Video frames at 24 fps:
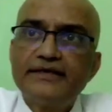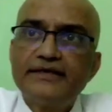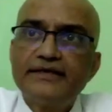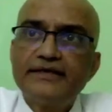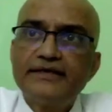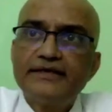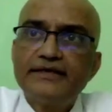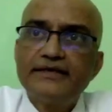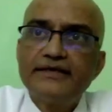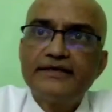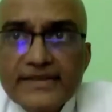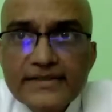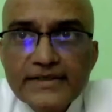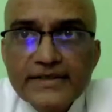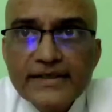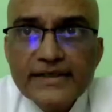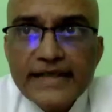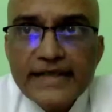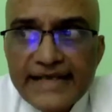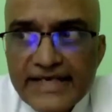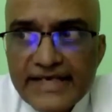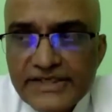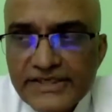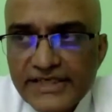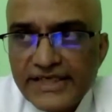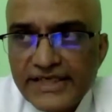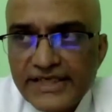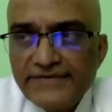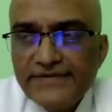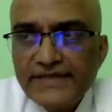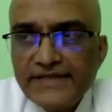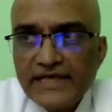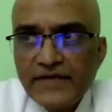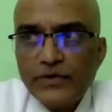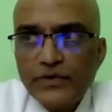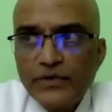One of the initiatives
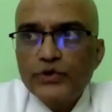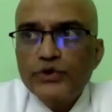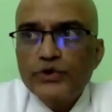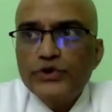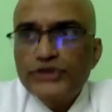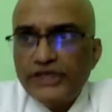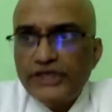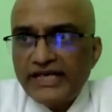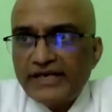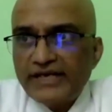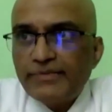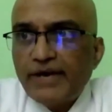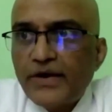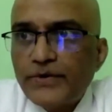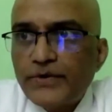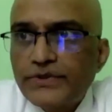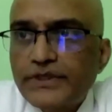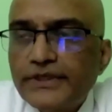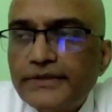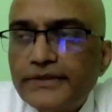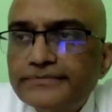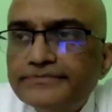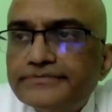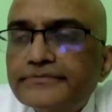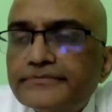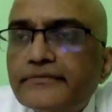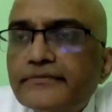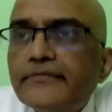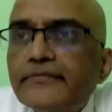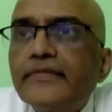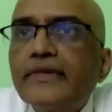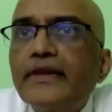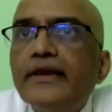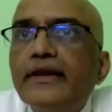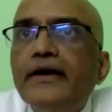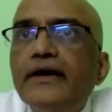that I want to share about
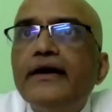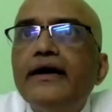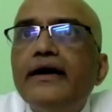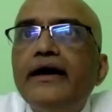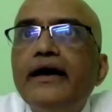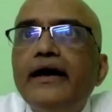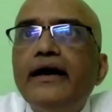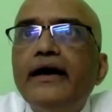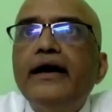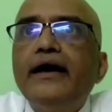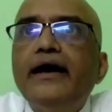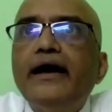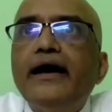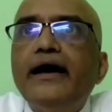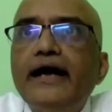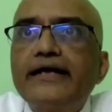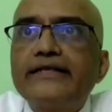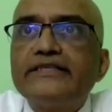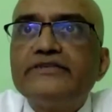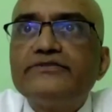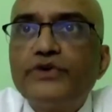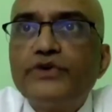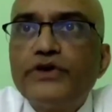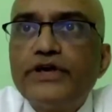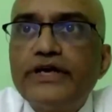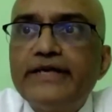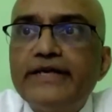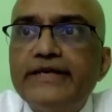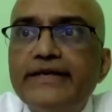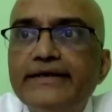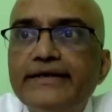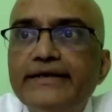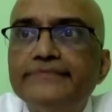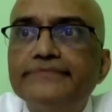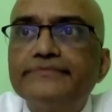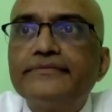Action for
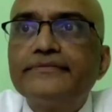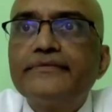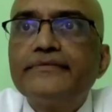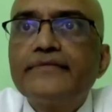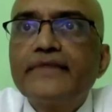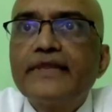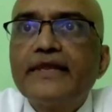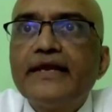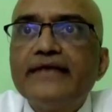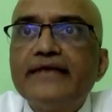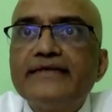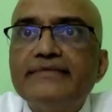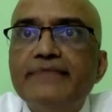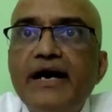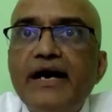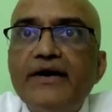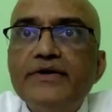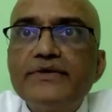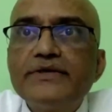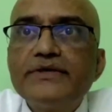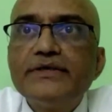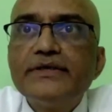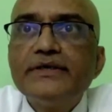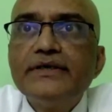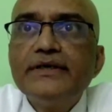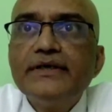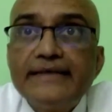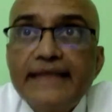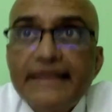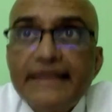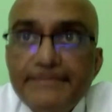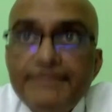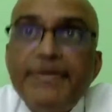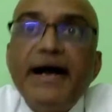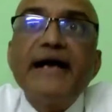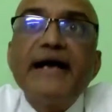India is about
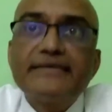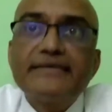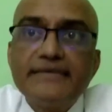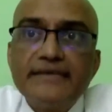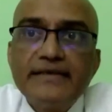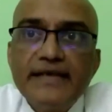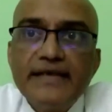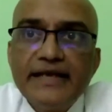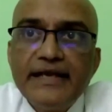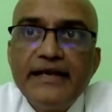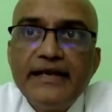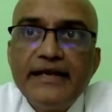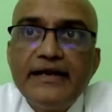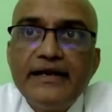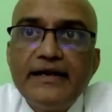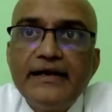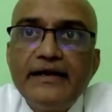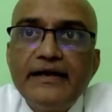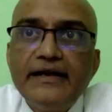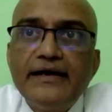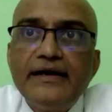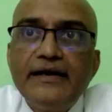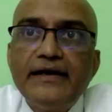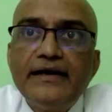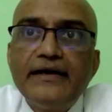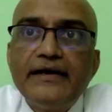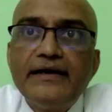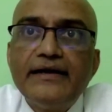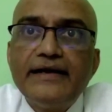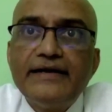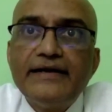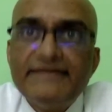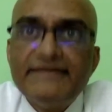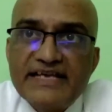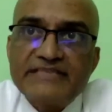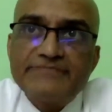Impact
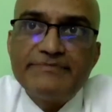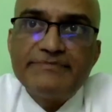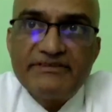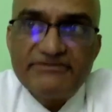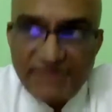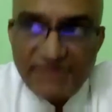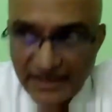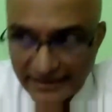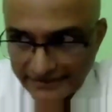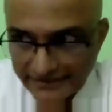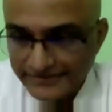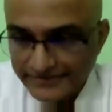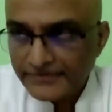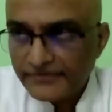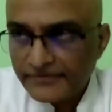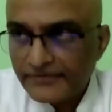Investment Fund.